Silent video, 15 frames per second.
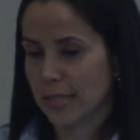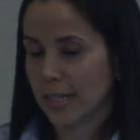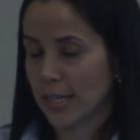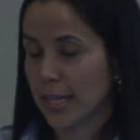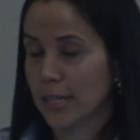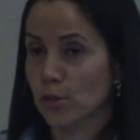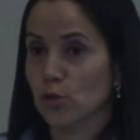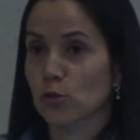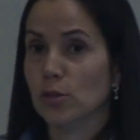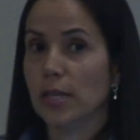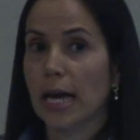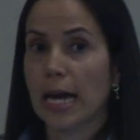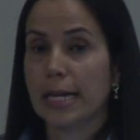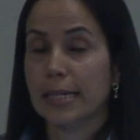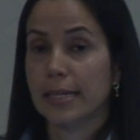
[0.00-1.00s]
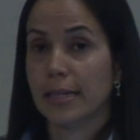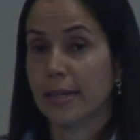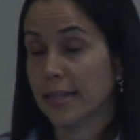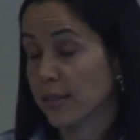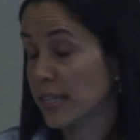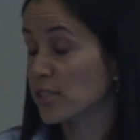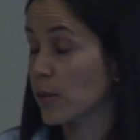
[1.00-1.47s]
I said I can't do that, and
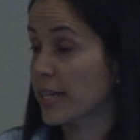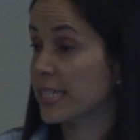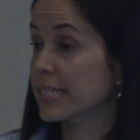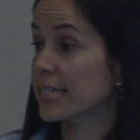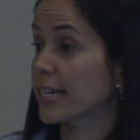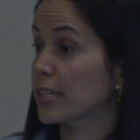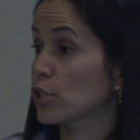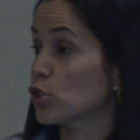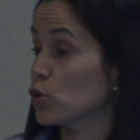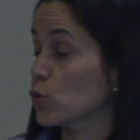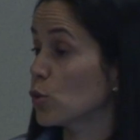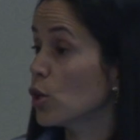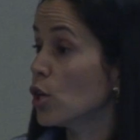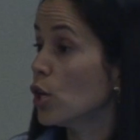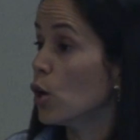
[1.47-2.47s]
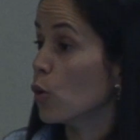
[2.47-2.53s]
then I, that's why I decided to